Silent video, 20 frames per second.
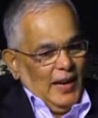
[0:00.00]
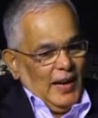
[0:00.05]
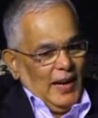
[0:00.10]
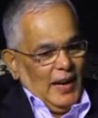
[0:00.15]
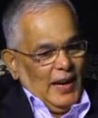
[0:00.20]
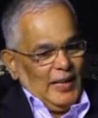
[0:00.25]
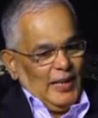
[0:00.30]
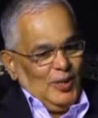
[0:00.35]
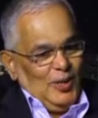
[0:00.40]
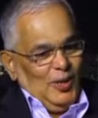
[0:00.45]

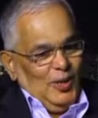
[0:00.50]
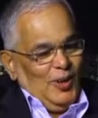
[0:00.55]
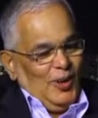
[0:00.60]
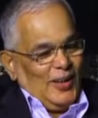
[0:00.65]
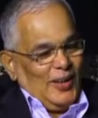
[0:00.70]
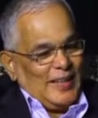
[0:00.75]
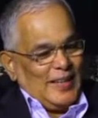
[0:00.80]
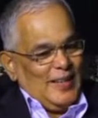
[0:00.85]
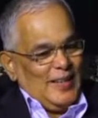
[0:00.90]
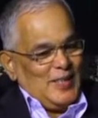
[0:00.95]
I do
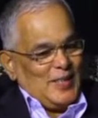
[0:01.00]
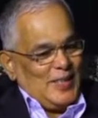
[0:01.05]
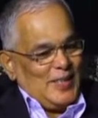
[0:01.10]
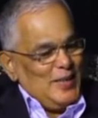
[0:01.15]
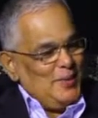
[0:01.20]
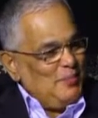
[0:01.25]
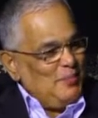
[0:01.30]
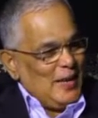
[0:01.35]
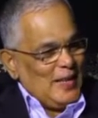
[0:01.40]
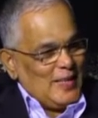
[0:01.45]
not
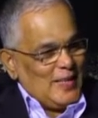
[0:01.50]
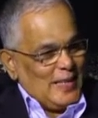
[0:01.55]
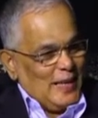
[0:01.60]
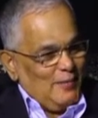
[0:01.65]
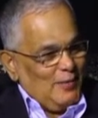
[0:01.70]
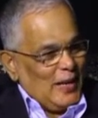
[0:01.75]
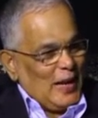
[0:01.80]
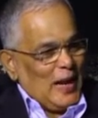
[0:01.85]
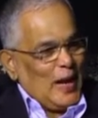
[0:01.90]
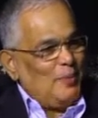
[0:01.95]
consider
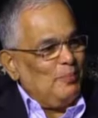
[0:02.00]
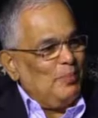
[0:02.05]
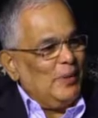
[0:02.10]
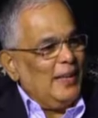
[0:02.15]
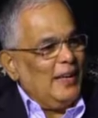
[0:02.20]
myself to have